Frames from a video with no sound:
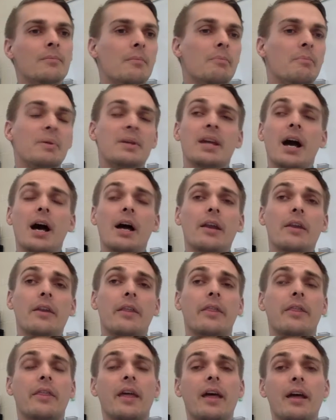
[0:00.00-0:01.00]

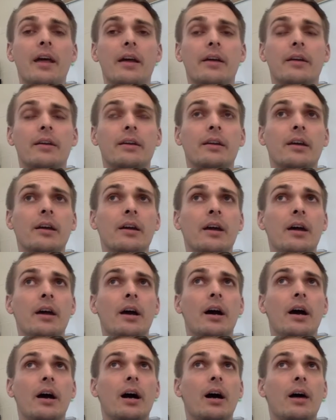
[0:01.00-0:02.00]
Beyond then,
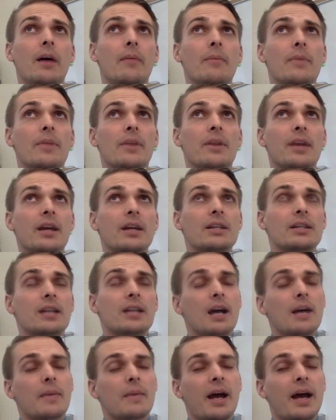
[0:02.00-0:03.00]
the next
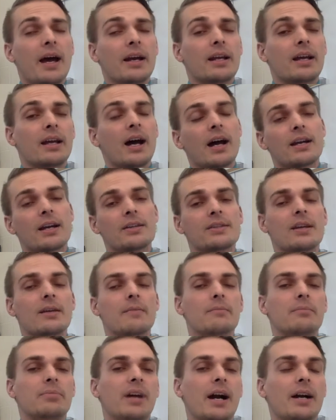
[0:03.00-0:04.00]
time I had kind of
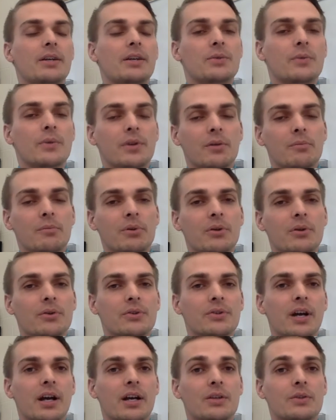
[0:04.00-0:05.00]
some practice with computer
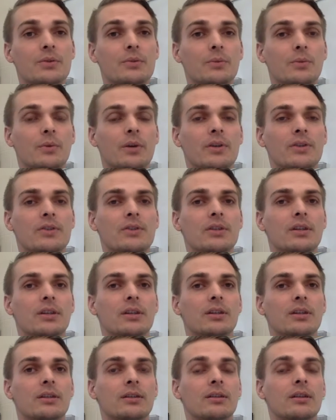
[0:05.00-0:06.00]
science was
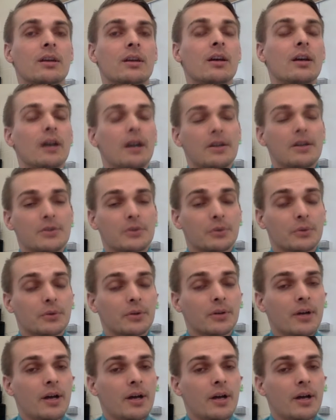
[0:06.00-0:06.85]
in high school.